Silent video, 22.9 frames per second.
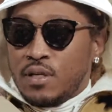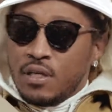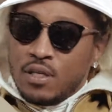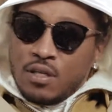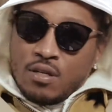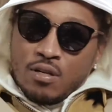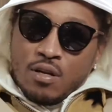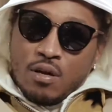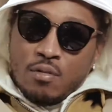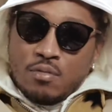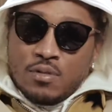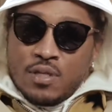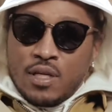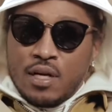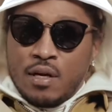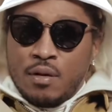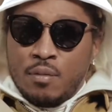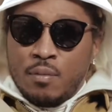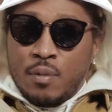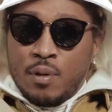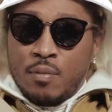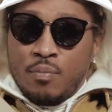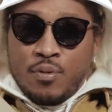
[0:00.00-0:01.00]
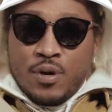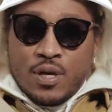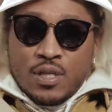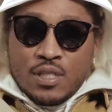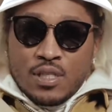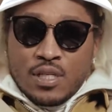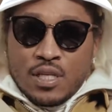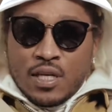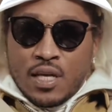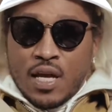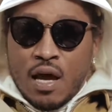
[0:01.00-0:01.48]
You know what I'm saying? Me
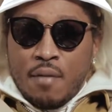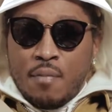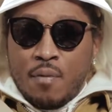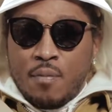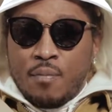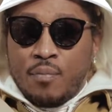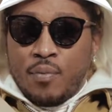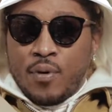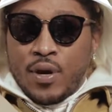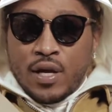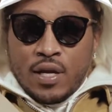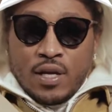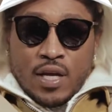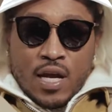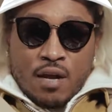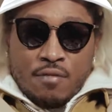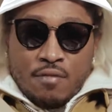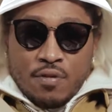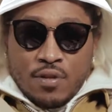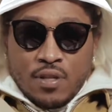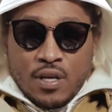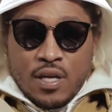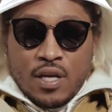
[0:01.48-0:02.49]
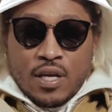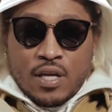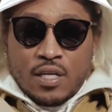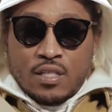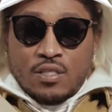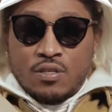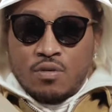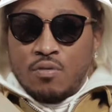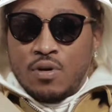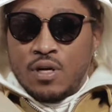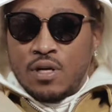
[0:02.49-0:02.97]
bridging the gap and bringing everything
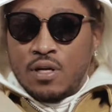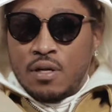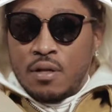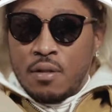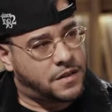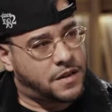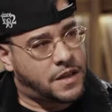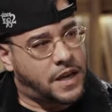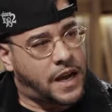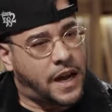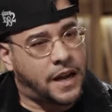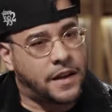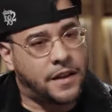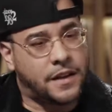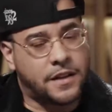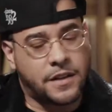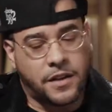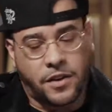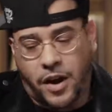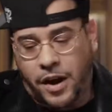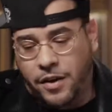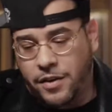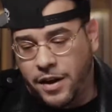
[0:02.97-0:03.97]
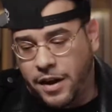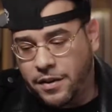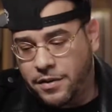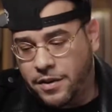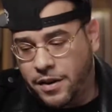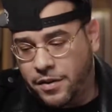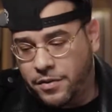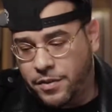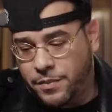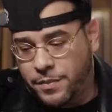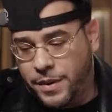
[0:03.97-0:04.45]
into one. I
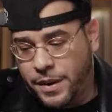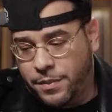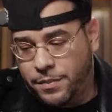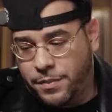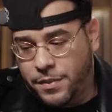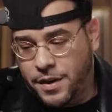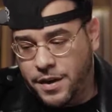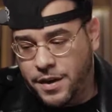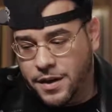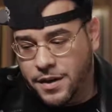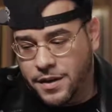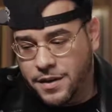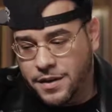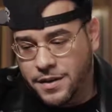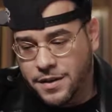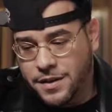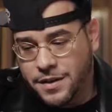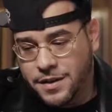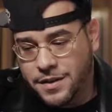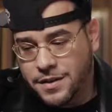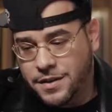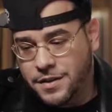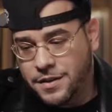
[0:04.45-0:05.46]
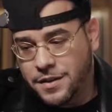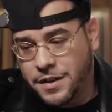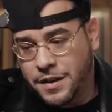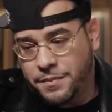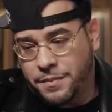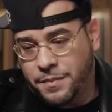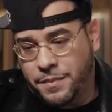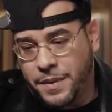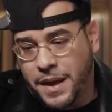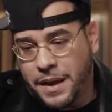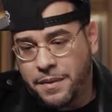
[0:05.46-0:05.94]
remember
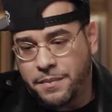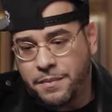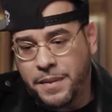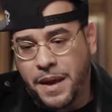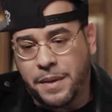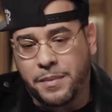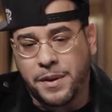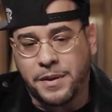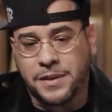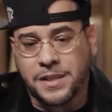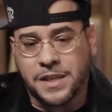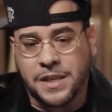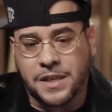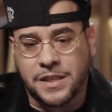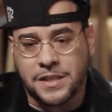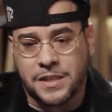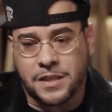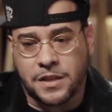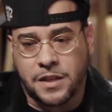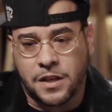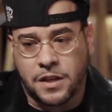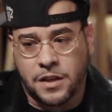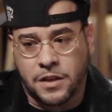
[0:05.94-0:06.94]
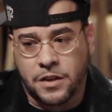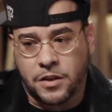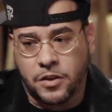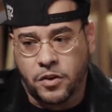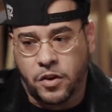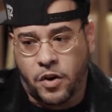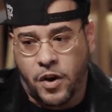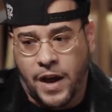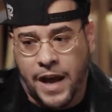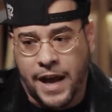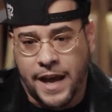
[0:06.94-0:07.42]
maybe it's because
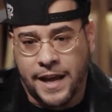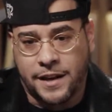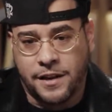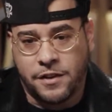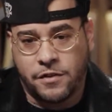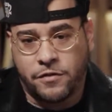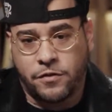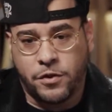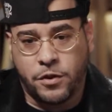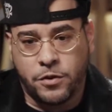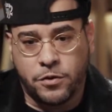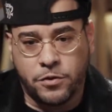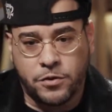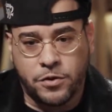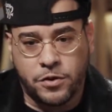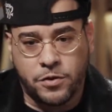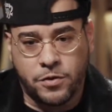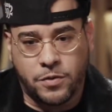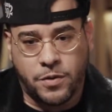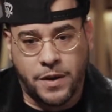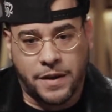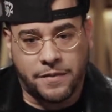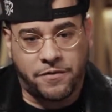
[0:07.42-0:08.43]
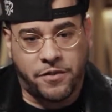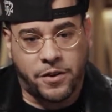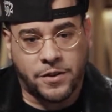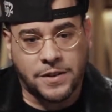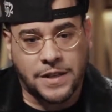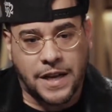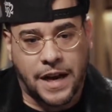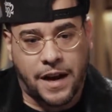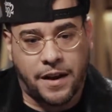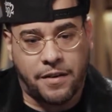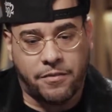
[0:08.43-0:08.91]
I had interviewed you and first
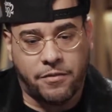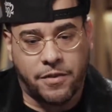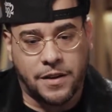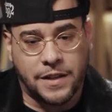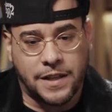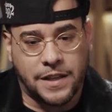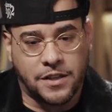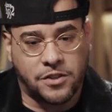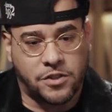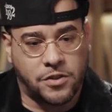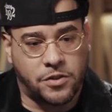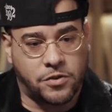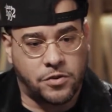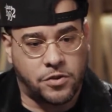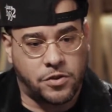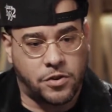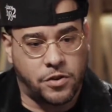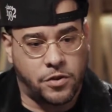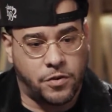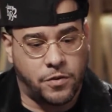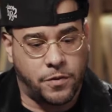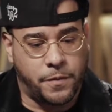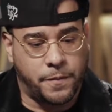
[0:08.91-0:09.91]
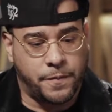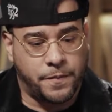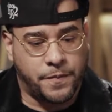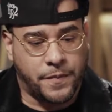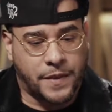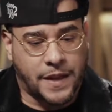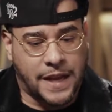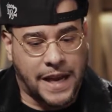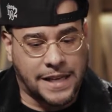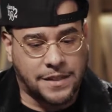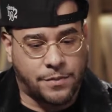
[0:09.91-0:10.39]
got really introduced to you
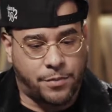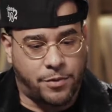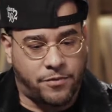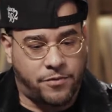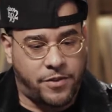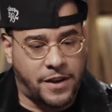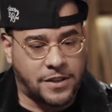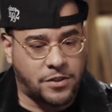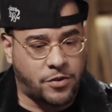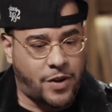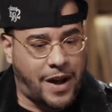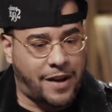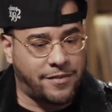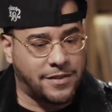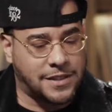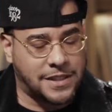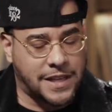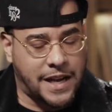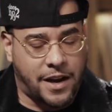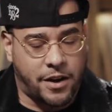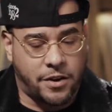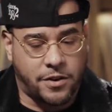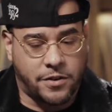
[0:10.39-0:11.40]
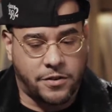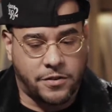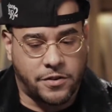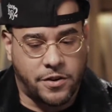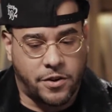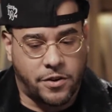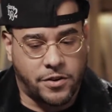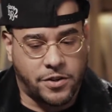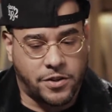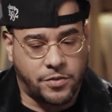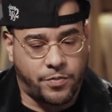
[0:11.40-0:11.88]
as a professional. Obviously, I heard
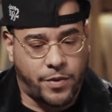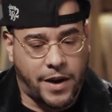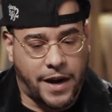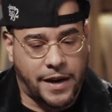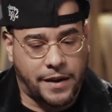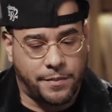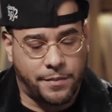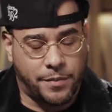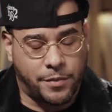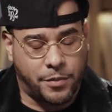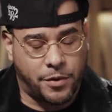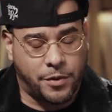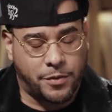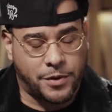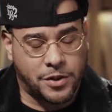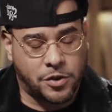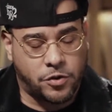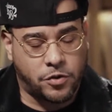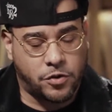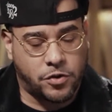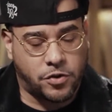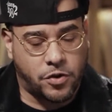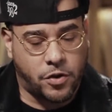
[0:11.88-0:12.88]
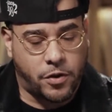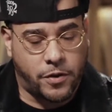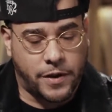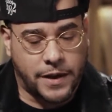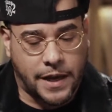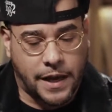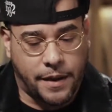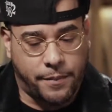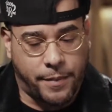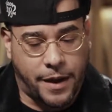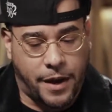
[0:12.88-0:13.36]
Dirty Sprite and when True Story
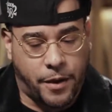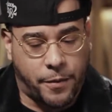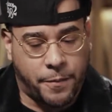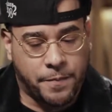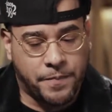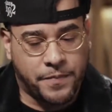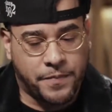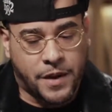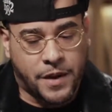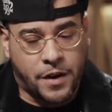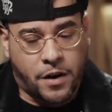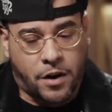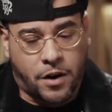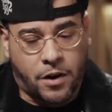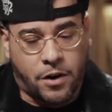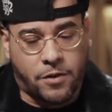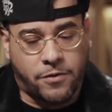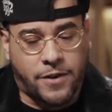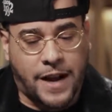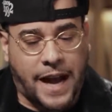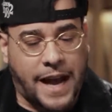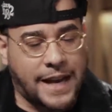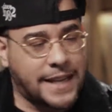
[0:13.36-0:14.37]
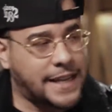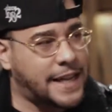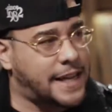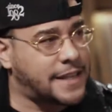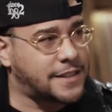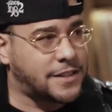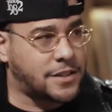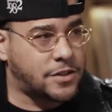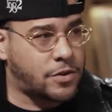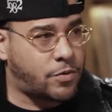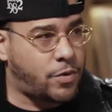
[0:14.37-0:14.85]
came out Irv Gotti
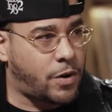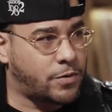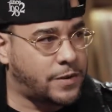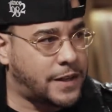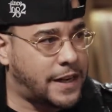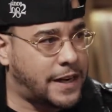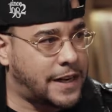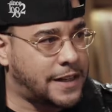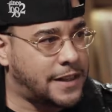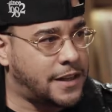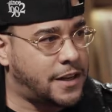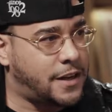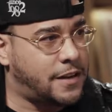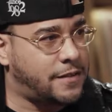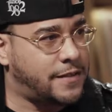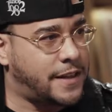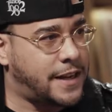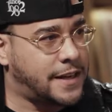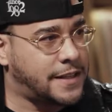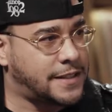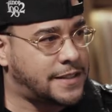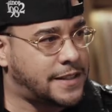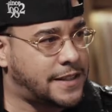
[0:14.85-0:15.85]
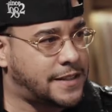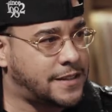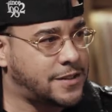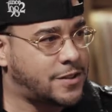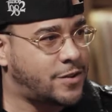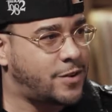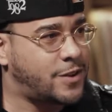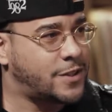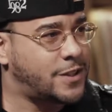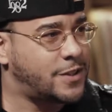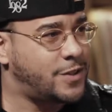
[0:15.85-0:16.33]
has this quote that I love that he says it's
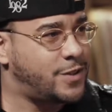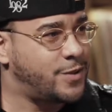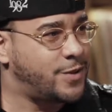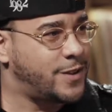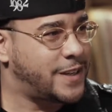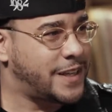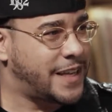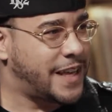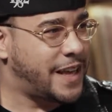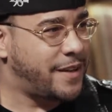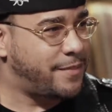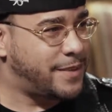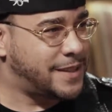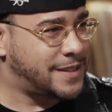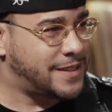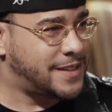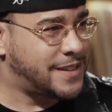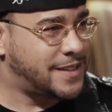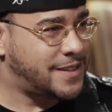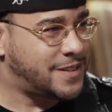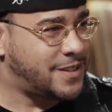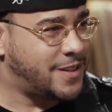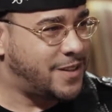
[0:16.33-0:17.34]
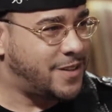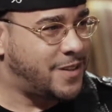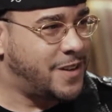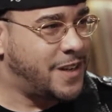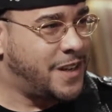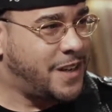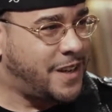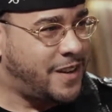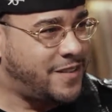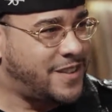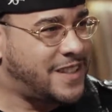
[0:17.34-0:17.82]
called the do it again business. So
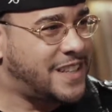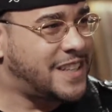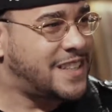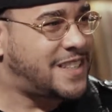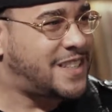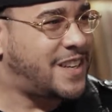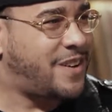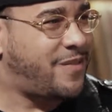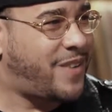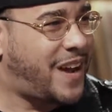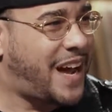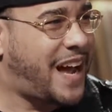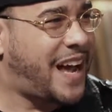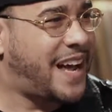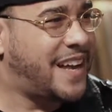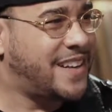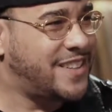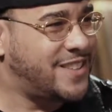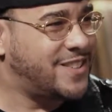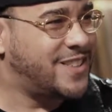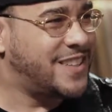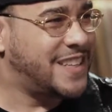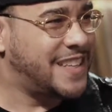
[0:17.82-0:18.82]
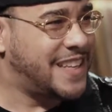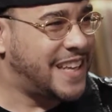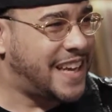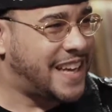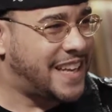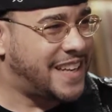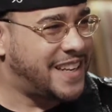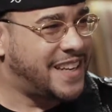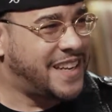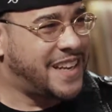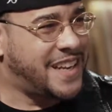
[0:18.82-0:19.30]
if you did something hot, do it
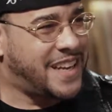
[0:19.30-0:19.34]
again.